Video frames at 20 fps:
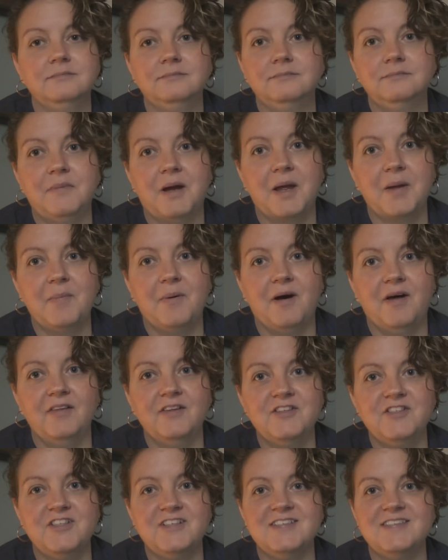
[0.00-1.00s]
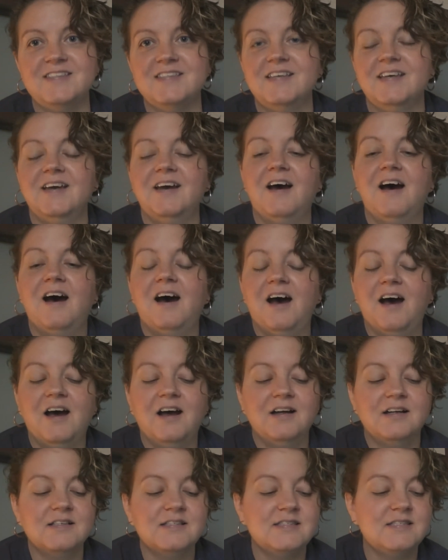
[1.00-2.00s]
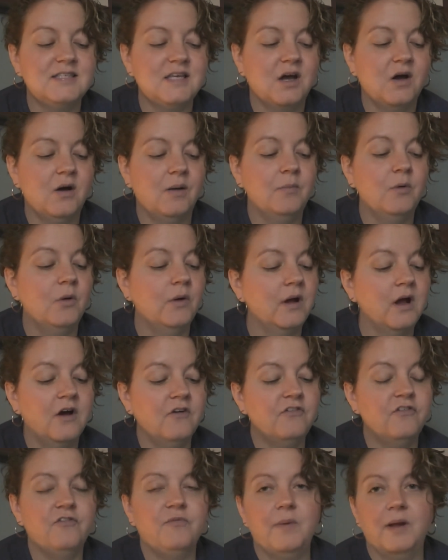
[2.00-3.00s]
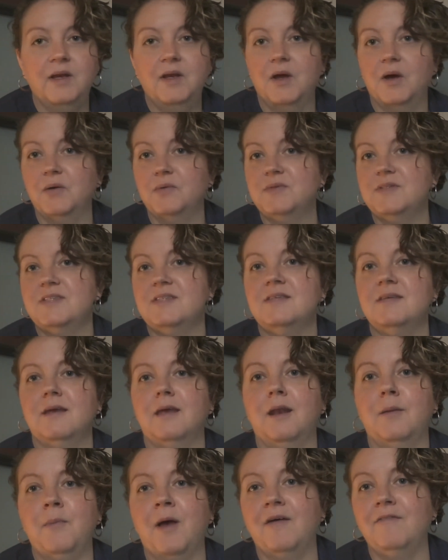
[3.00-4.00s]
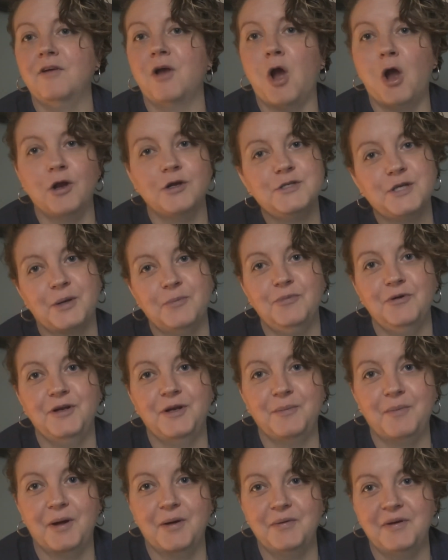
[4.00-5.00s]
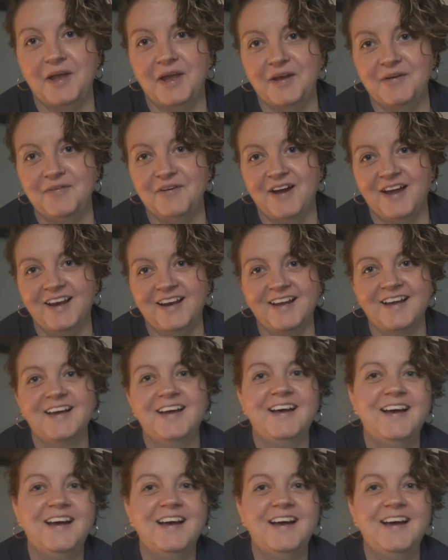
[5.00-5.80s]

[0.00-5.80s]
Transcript: My apologies. So I'm going off of my notes and I'm having a hard time reading my own handwriting.